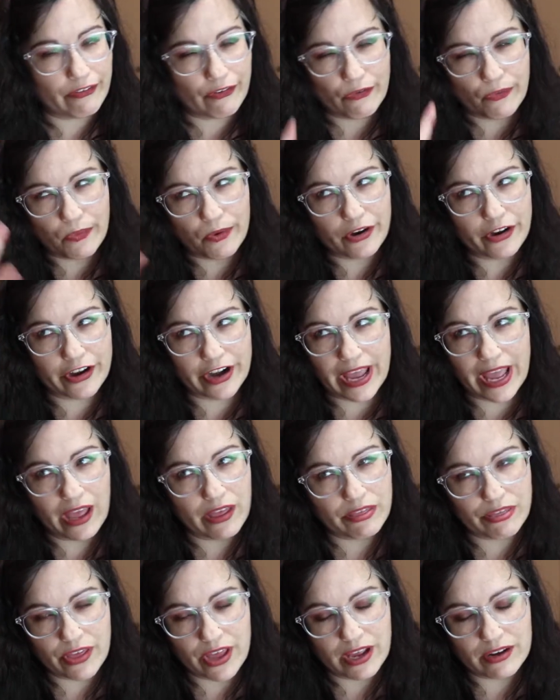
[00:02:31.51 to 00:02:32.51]
whole
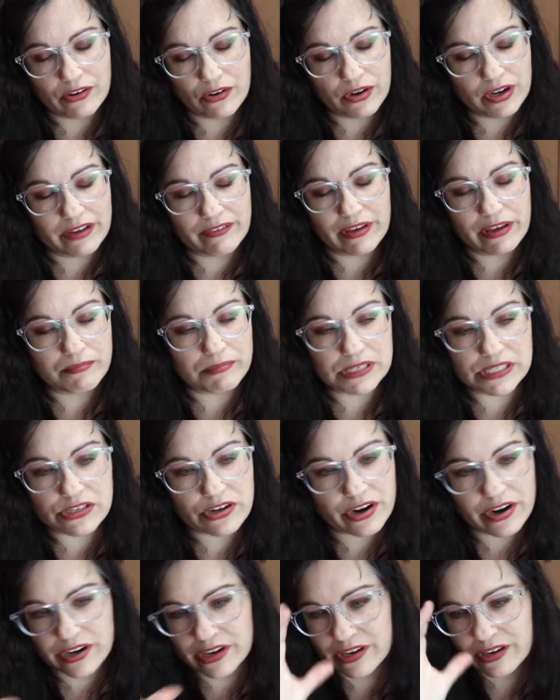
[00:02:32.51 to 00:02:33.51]
hurricane thing, don't even get me
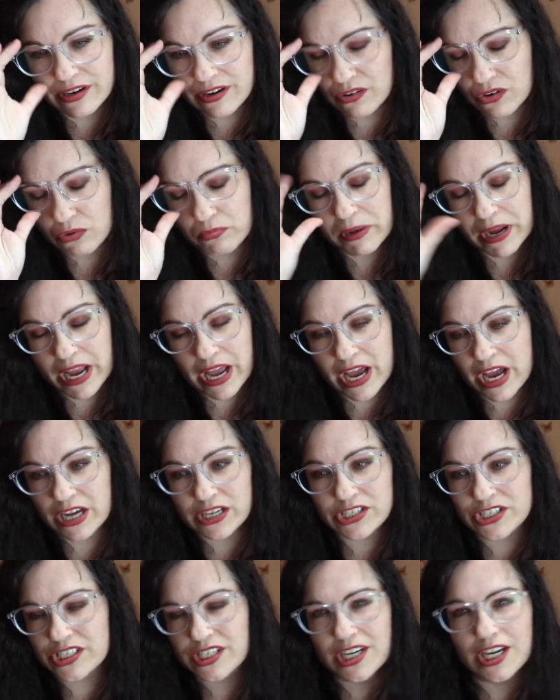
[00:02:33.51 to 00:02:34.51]
started. Oh my
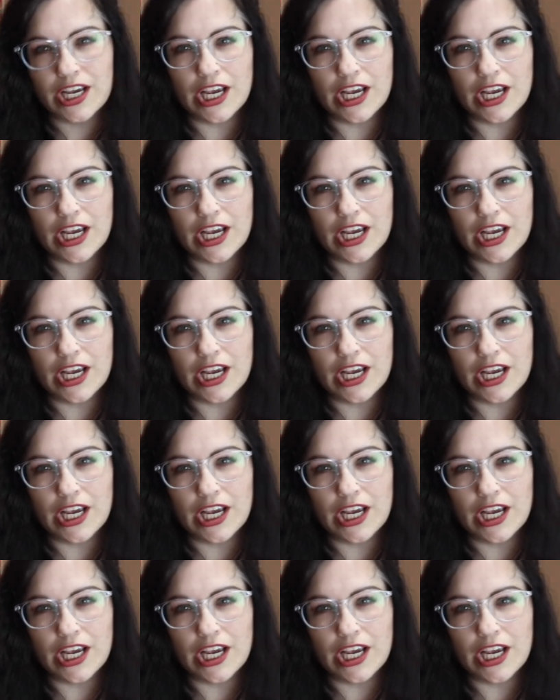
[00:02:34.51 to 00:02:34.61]
gosh.